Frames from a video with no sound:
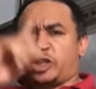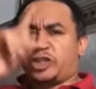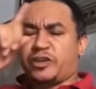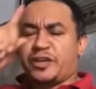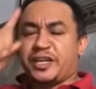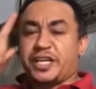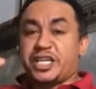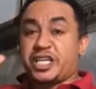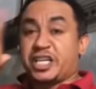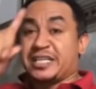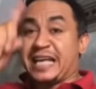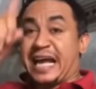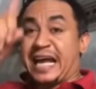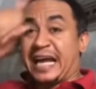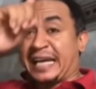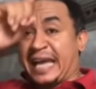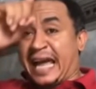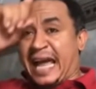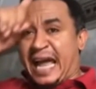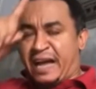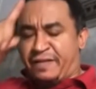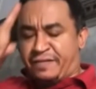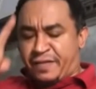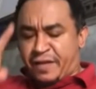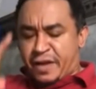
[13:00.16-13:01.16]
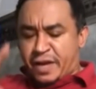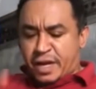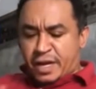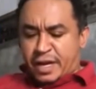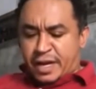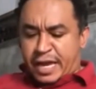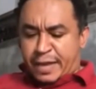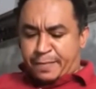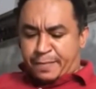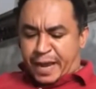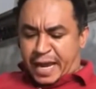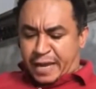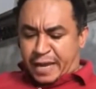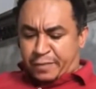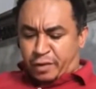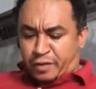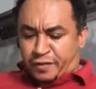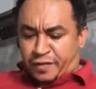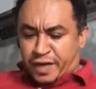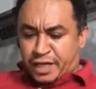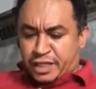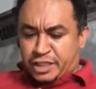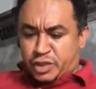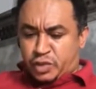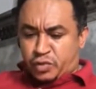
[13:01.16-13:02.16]
traditions, and I have a Bible
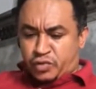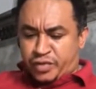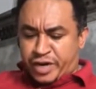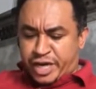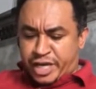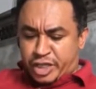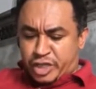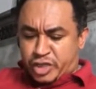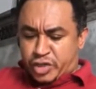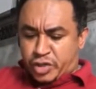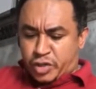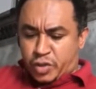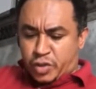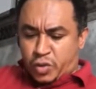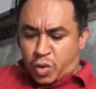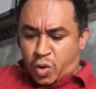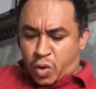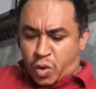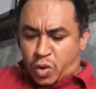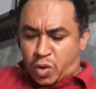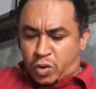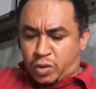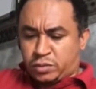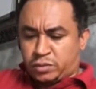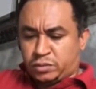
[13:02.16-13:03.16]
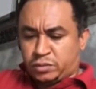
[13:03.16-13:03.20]
verse to read to you all.